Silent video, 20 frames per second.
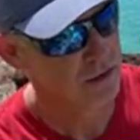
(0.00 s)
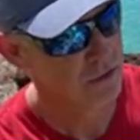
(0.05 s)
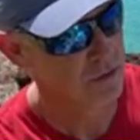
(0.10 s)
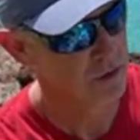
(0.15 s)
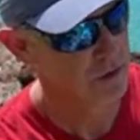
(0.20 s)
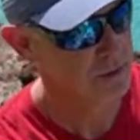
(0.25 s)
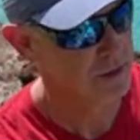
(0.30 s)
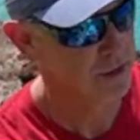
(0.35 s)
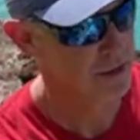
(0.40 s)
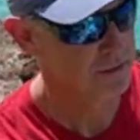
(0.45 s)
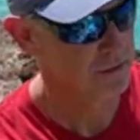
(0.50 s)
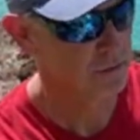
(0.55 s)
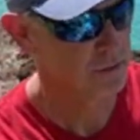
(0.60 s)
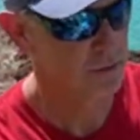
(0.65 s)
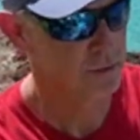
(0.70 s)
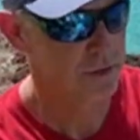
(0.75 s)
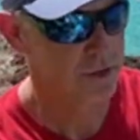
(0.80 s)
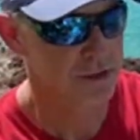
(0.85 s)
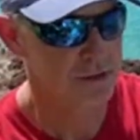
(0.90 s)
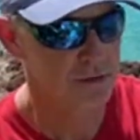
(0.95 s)
we might have to
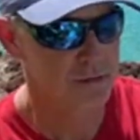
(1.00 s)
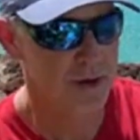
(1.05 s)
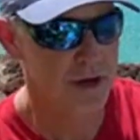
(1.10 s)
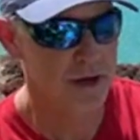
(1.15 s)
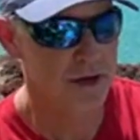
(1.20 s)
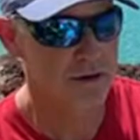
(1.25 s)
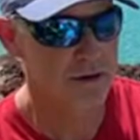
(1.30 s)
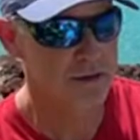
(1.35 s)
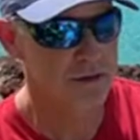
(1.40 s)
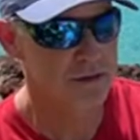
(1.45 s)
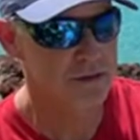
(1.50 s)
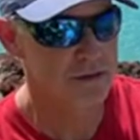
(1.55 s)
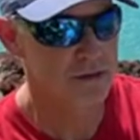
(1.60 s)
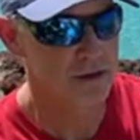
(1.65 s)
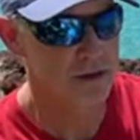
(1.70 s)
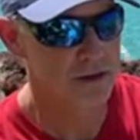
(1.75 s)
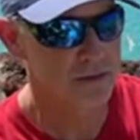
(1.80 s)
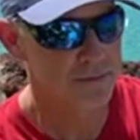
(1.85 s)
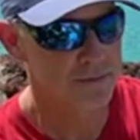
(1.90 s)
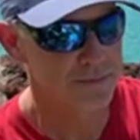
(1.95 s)
replace the battery in this
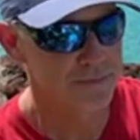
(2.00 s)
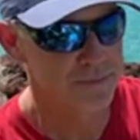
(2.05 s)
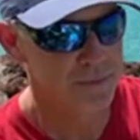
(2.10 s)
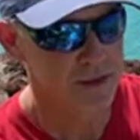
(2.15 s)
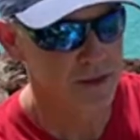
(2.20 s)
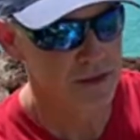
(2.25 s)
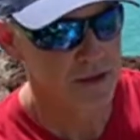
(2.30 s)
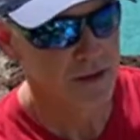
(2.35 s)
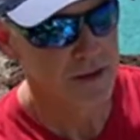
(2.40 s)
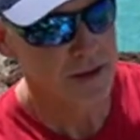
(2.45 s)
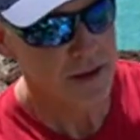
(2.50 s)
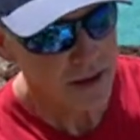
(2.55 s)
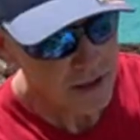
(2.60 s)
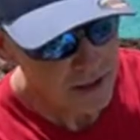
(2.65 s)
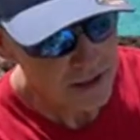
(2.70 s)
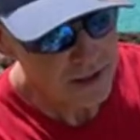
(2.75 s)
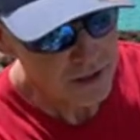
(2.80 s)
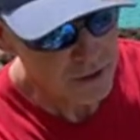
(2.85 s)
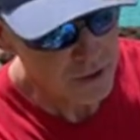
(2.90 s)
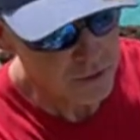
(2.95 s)
thing.
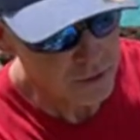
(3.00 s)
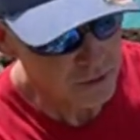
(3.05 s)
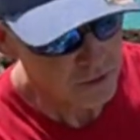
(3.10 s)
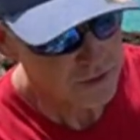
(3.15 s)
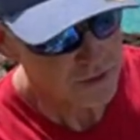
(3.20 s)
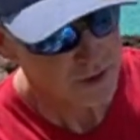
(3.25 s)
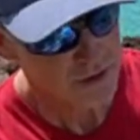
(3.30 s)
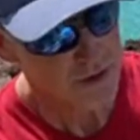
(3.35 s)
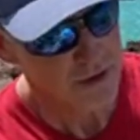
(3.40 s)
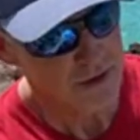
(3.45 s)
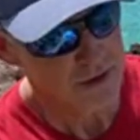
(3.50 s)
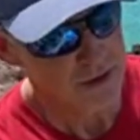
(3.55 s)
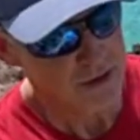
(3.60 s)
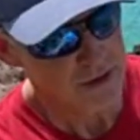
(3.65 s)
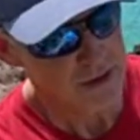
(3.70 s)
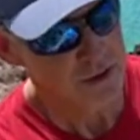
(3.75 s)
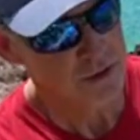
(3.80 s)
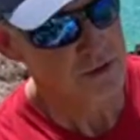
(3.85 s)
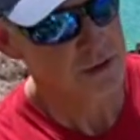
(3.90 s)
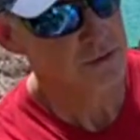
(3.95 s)
Anywho,
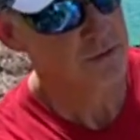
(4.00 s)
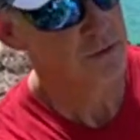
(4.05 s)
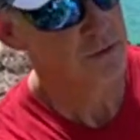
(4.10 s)
you can